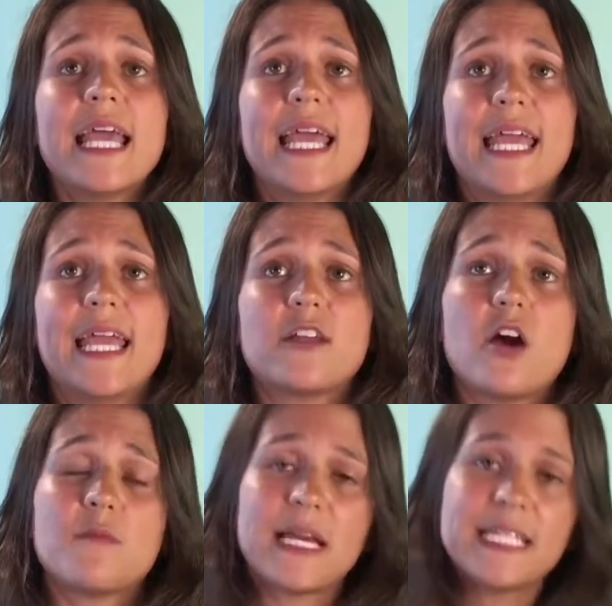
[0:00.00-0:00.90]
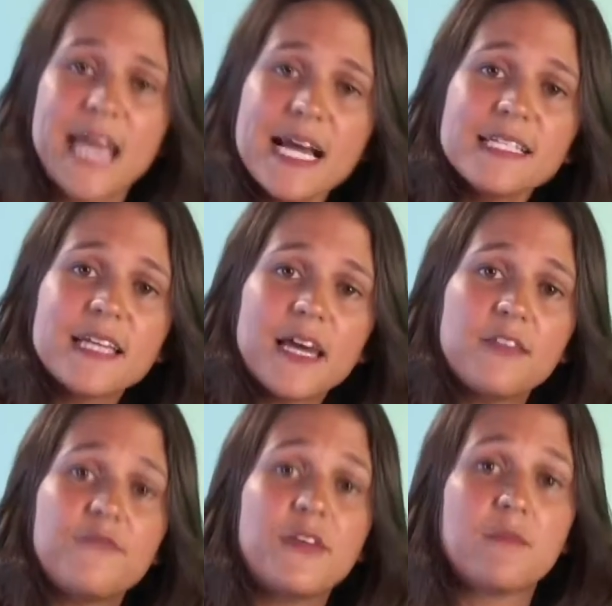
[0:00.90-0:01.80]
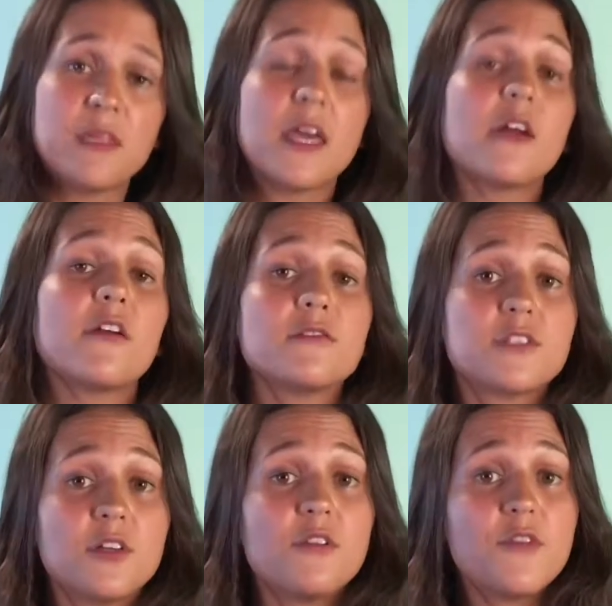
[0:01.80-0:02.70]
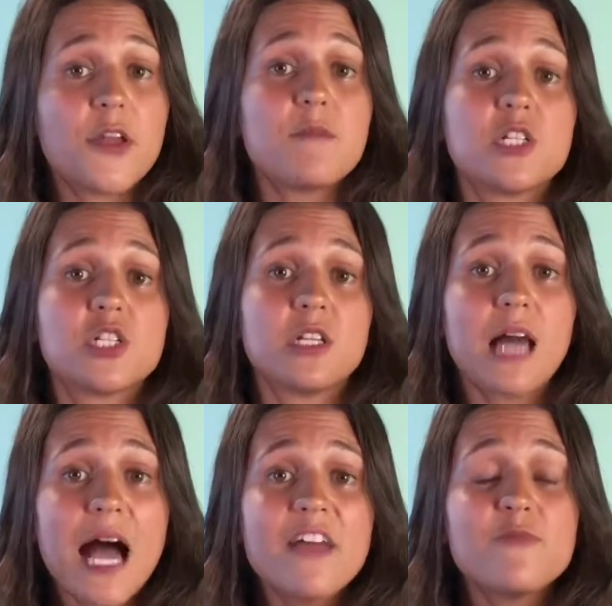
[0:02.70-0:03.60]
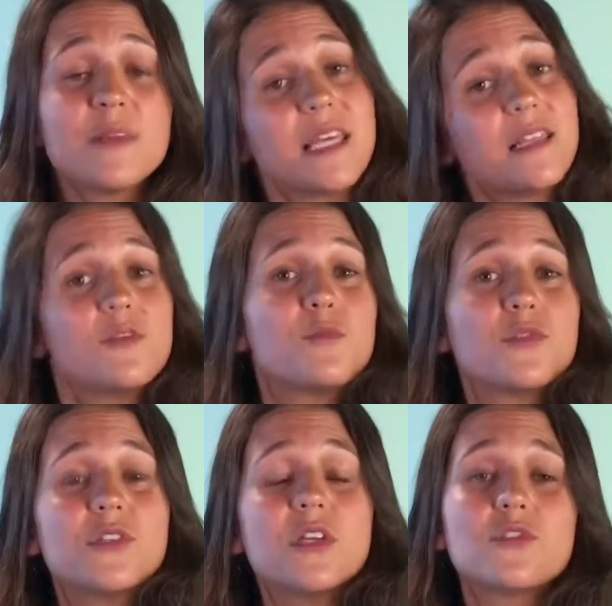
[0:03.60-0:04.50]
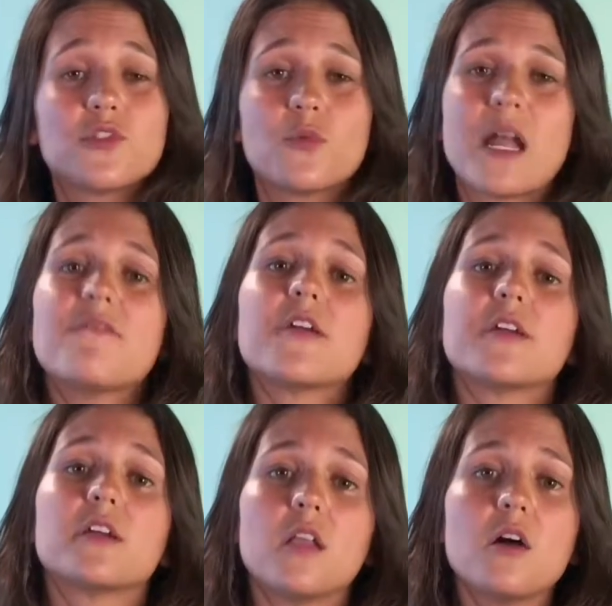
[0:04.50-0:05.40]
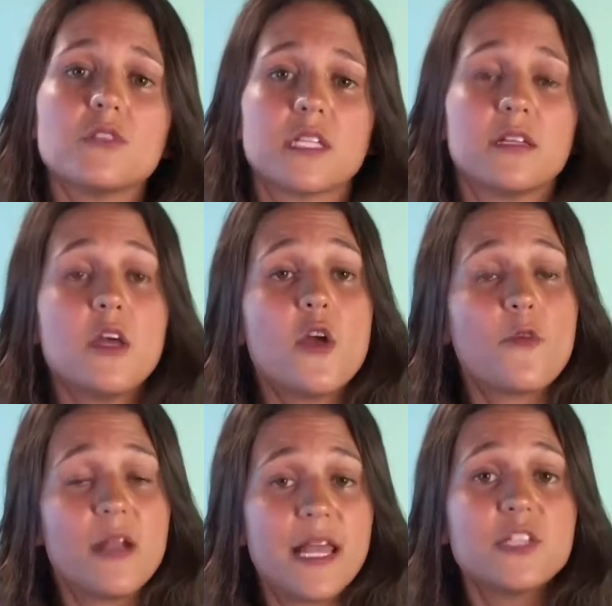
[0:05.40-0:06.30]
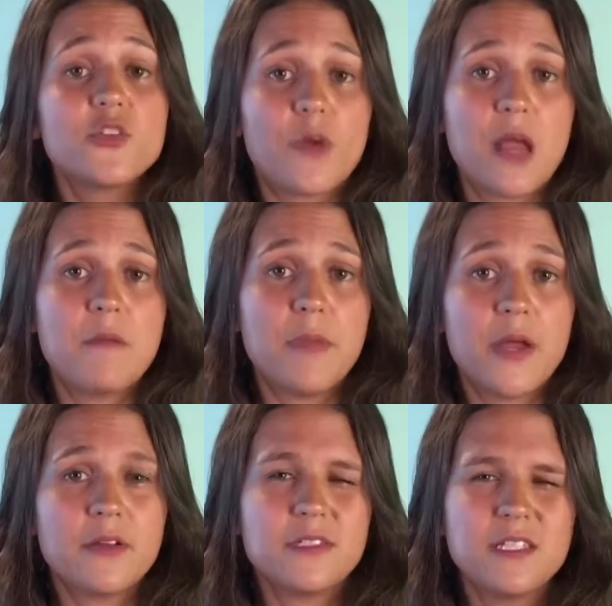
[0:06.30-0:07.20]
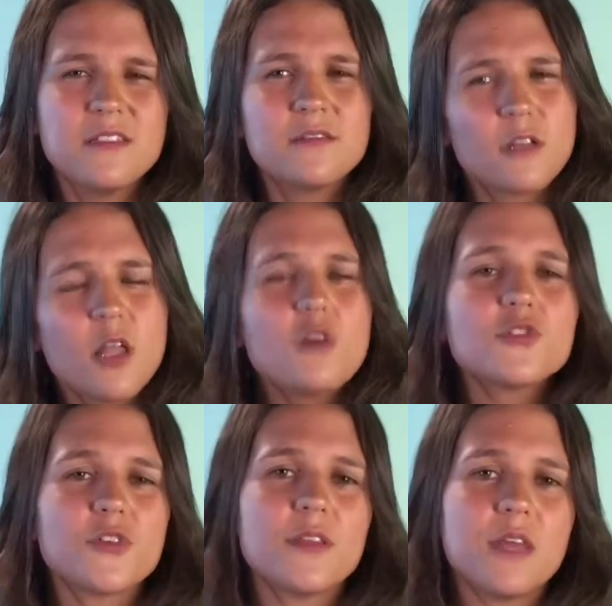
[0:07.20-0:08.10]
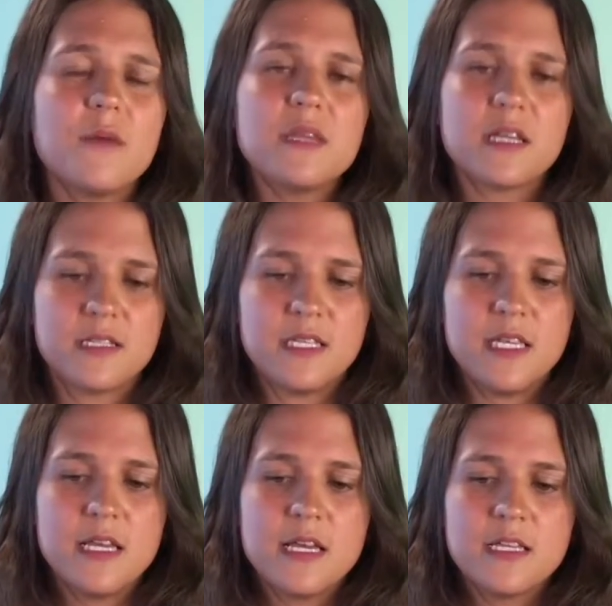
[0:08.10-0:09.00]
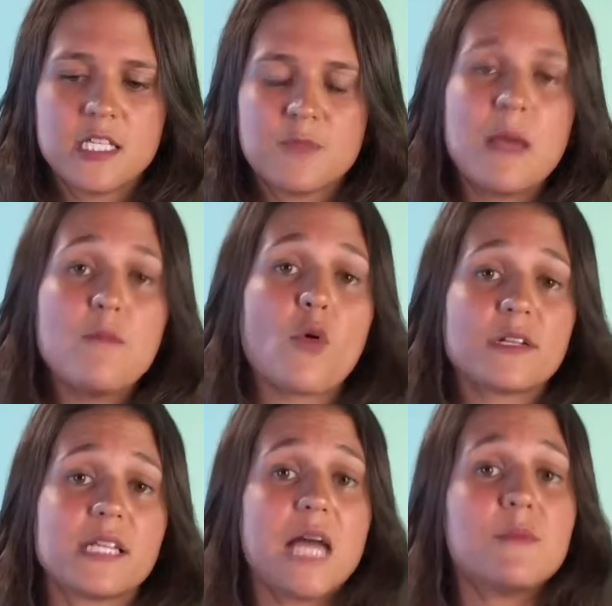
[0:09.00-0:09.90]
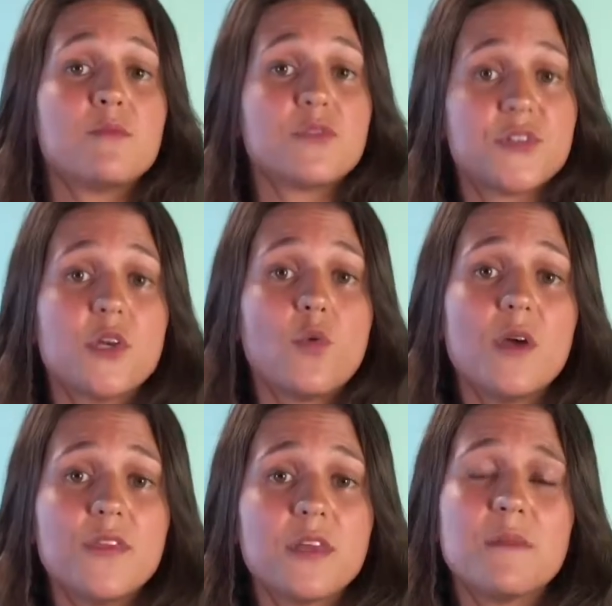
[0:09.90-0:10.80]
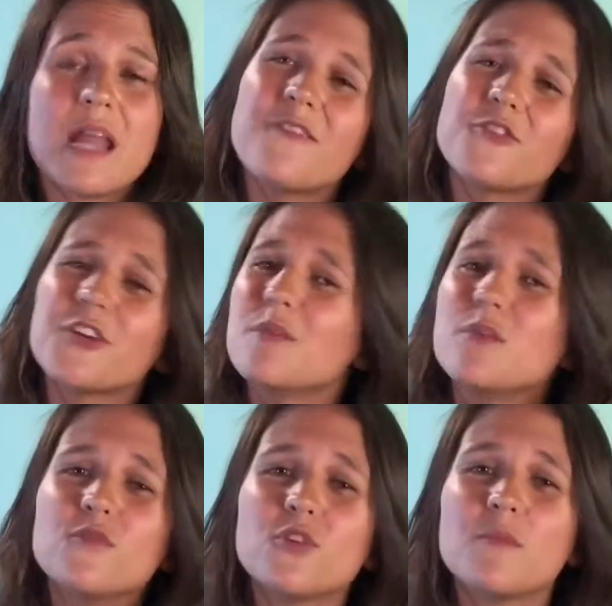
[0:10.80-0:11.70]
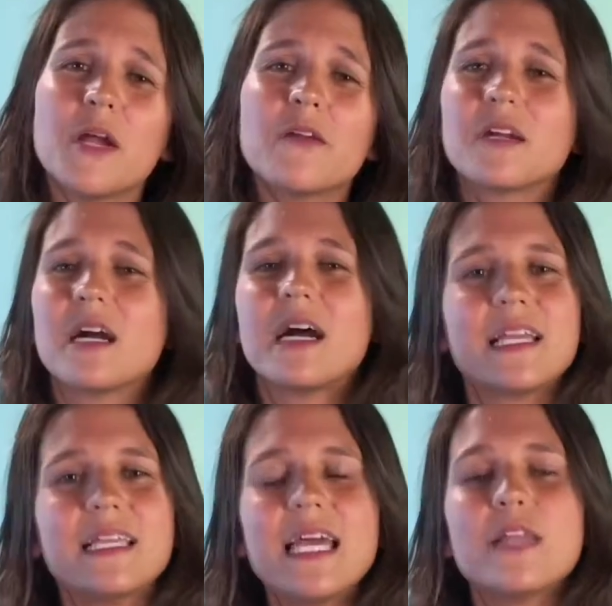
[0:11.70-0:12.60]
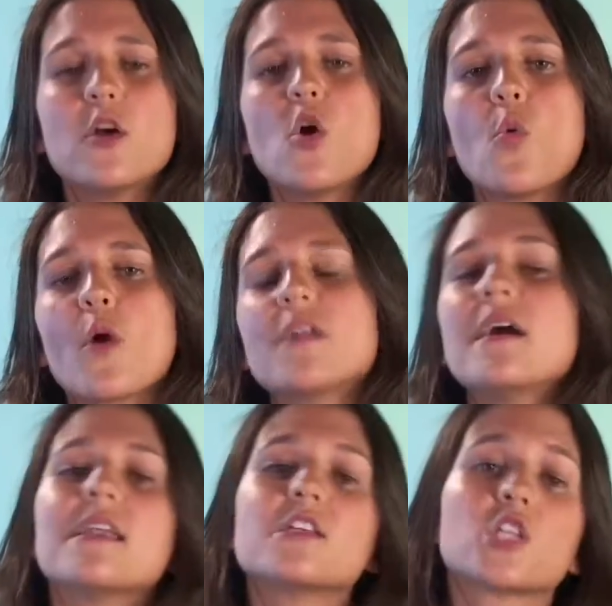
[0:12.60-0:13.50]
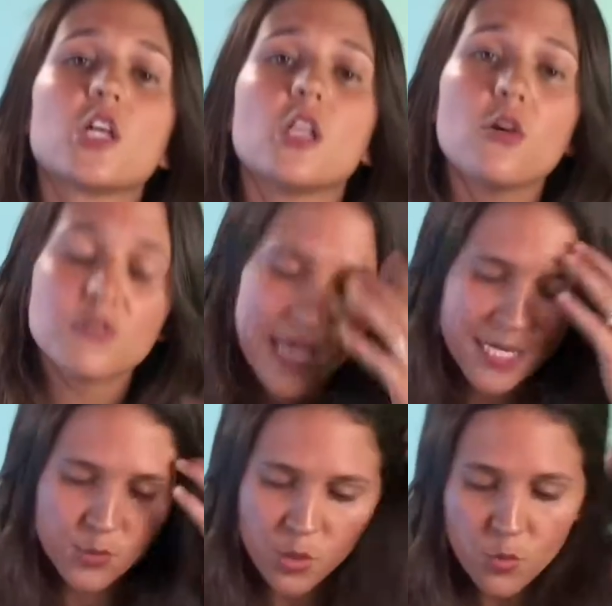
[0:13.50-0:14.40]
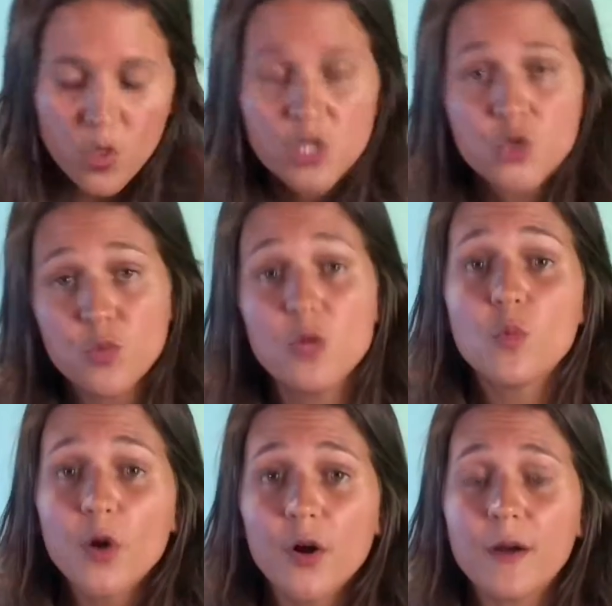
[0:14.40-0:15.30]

And on my dad's side of the family, they're still very much alive, but they live in Brazil, so we're not very close. And Renee's grandparents, he's closer to them because he spent more time in Brazil with them. But after he moved to America, again, we're not as close as we wish we were.